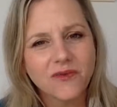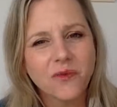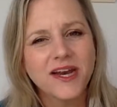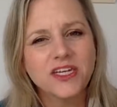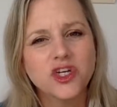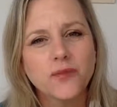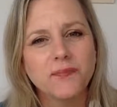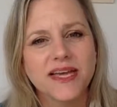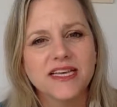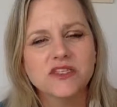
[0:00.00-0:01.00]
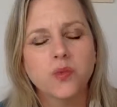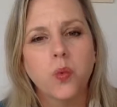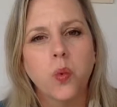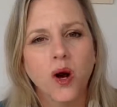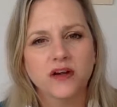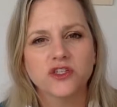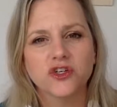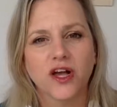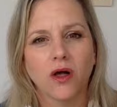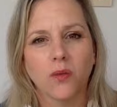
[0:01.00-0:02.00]
is your biggest work
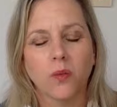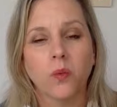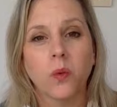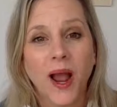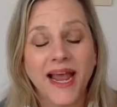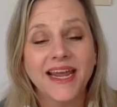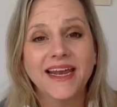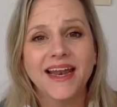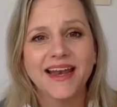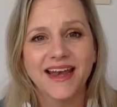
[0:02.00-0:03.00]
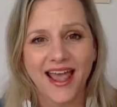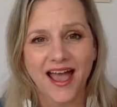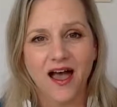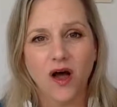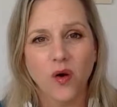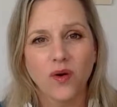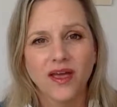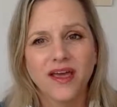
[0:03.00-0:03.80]
struggle right now?